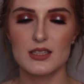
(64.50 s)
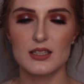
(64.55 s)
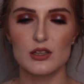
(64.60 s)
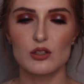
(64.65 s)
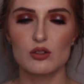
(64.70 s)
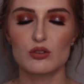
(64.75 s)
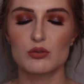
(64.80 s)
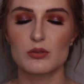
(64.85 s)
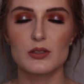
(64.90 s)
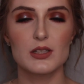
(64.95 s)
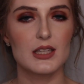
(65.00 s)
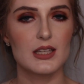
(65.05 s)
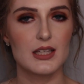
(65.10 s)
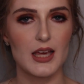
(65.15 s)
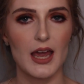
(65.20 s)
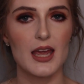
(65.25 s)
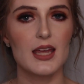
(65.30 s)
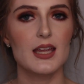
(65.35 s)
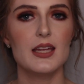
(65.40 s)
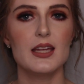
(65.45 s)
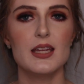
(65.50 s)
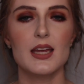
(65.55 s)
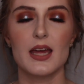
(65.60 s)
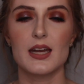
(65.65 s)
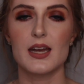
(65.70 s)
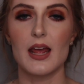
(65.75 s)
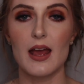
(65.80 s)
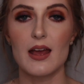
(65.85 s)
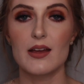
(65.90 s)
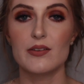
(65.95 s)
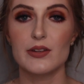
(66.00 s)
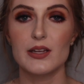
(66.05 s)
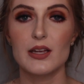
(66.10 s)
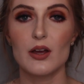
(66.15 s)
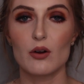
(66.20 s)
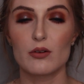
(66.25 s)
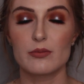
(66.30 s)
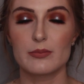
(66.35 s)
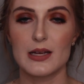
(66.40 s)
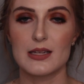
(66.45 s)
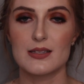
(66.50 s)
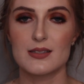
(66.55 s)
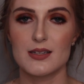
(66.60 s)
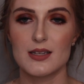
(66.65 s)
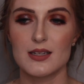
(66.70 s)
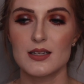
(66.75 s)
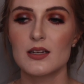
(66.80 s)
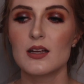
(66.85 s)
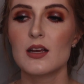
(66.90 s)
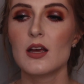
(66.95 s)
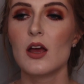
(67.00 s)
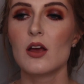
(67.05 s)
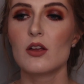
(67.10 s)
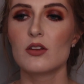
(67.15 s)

It looked really cakey and heavy on my skin.